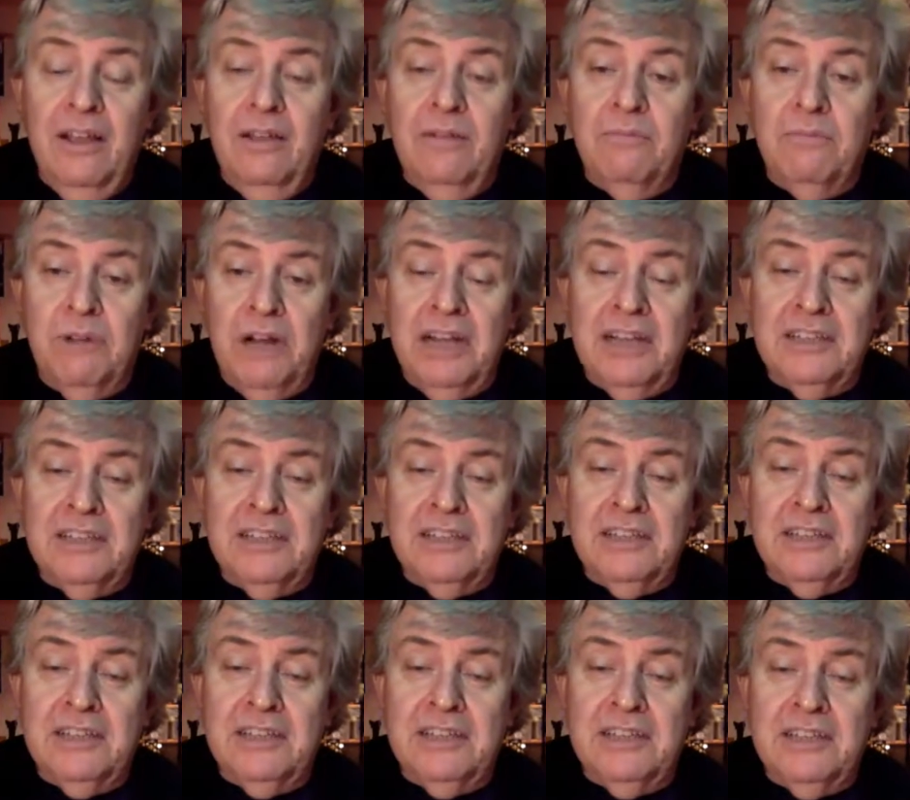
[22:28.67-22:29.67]

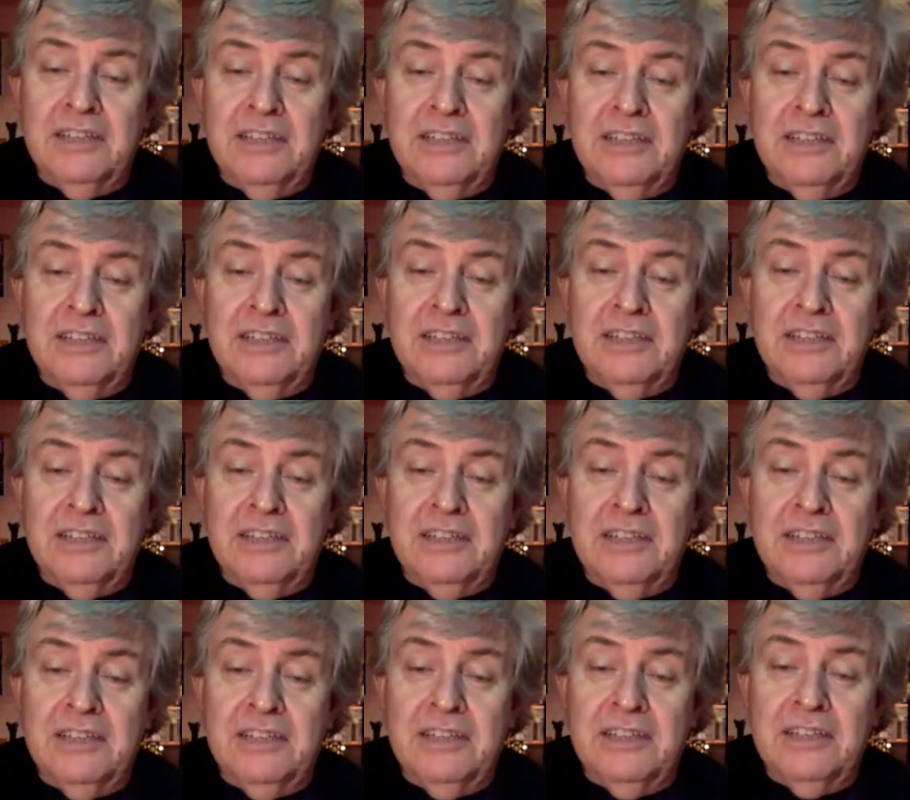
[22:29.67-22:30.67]
Brexit people,
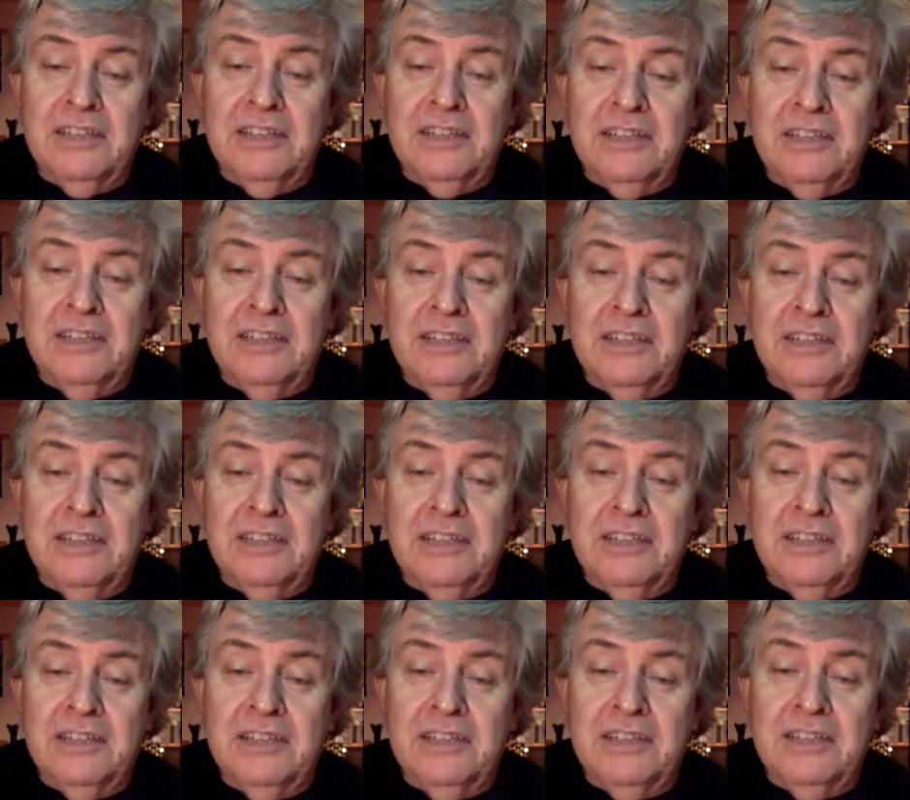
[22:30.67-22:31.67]
Remain
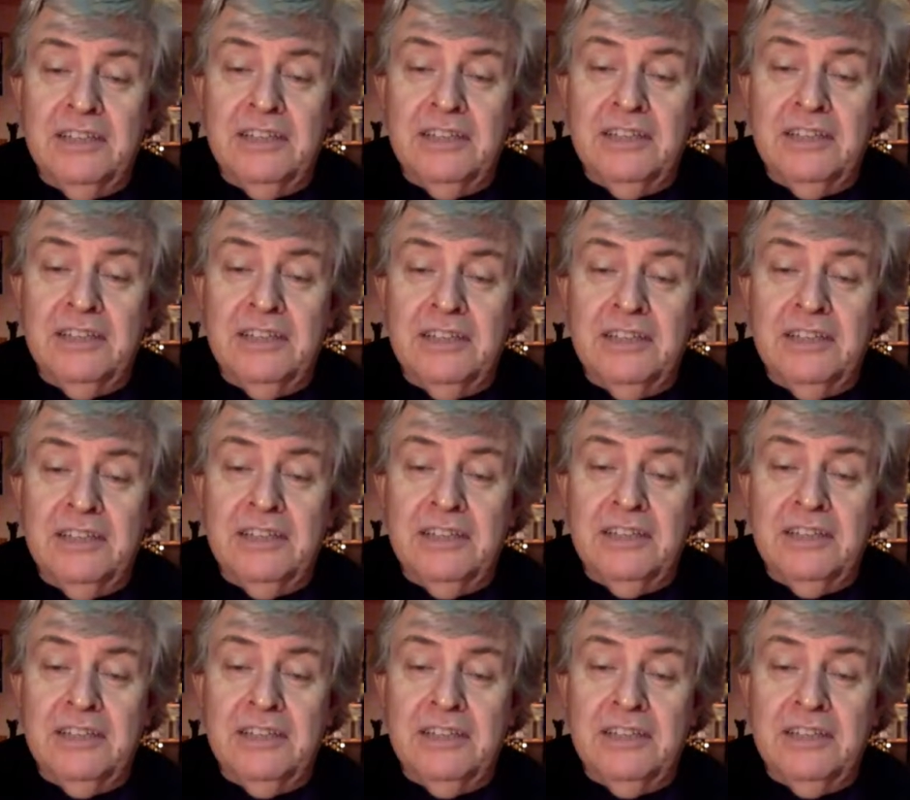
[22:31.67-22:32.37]
people, if you said,